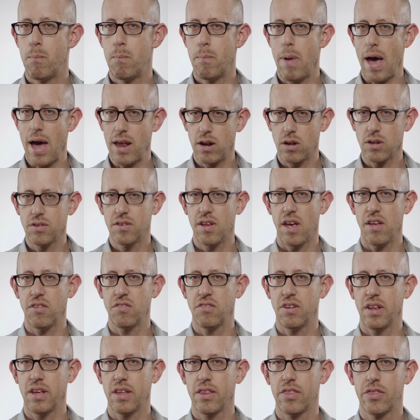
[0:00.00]
Battle
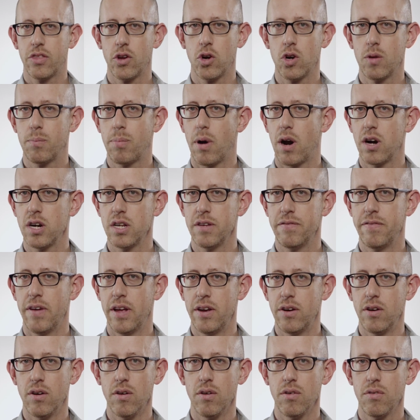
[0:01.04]
testing third-party
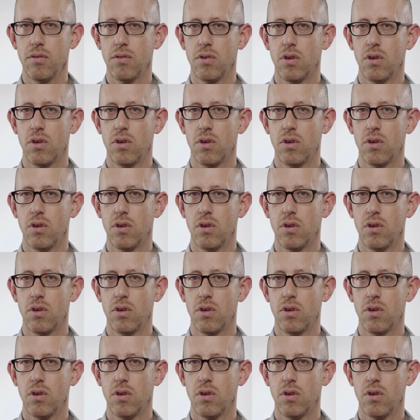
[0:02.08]
vendors